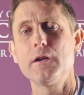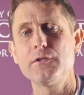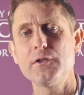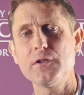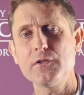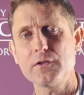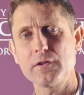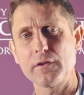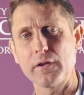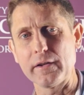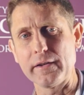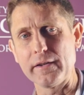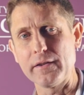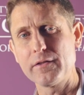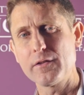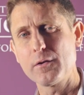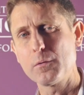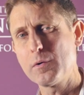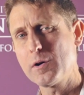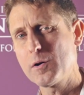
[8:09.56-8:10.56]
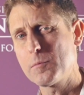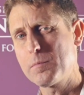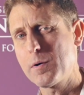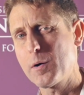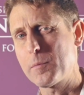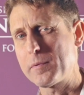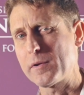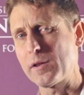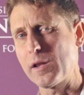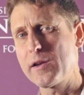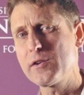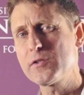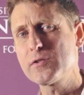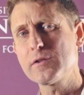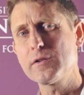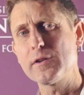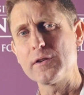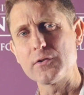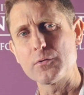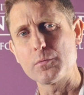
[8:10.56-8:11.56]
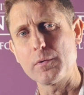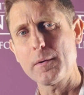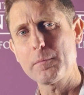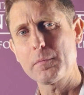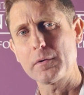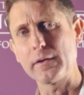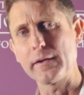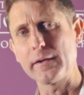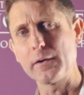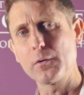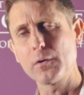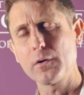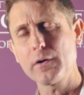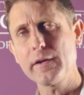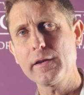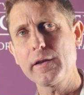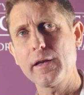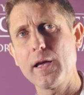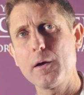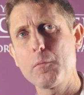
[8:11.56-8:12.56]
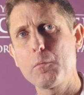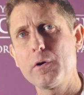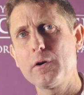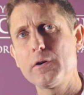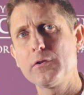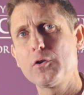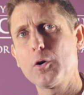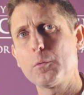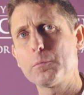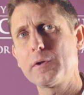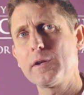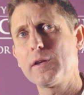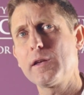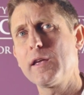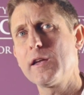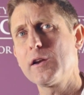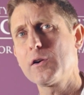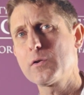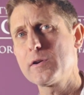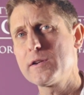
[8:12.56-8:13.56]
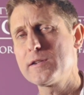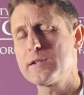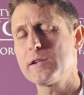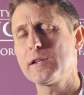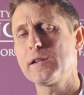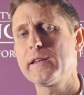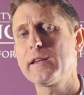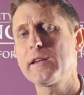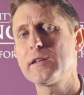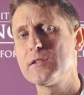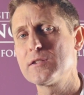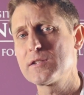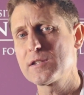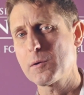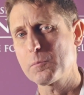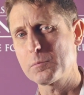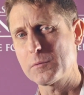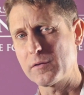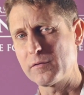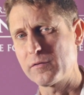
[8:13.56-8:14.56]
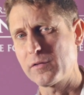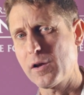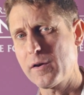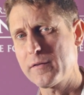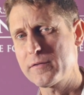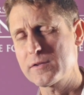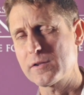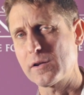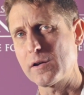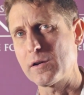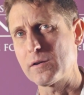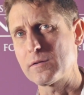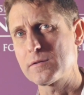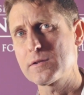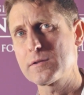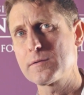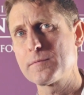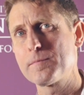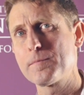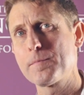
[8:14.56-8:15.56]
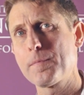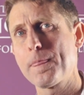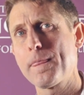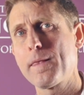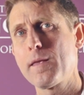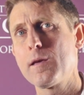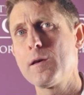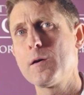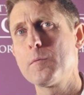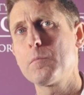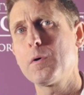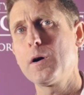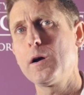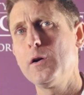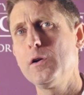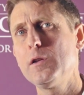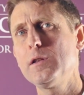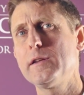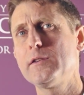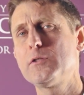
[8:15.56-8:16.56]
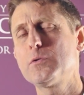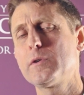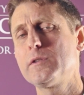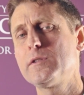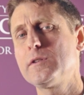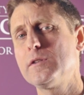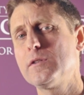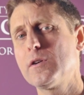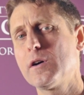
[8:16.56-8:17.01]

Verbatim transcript: Additionally, the world population is rapidly growing and we're adopting increasingly consumptive lifestyles. By early twenty